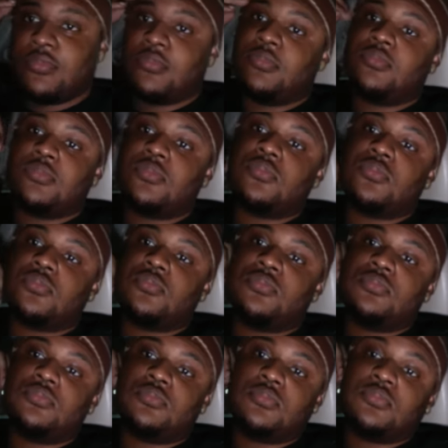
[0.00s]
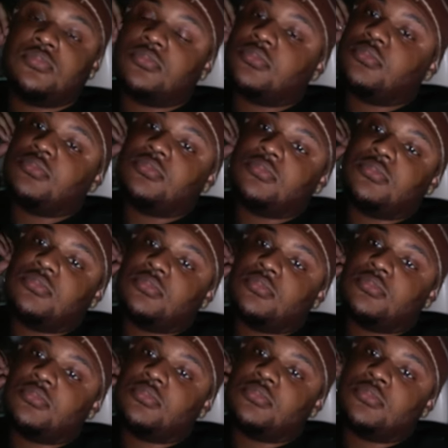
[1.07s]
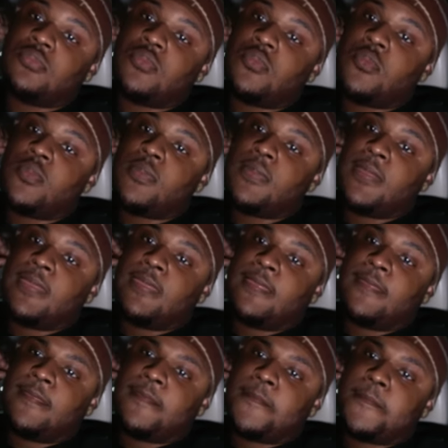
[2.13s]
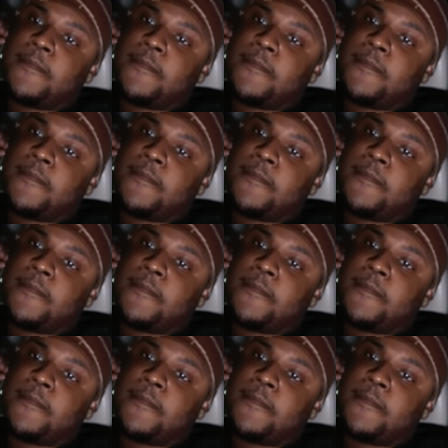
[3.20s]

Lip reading: (not speaking)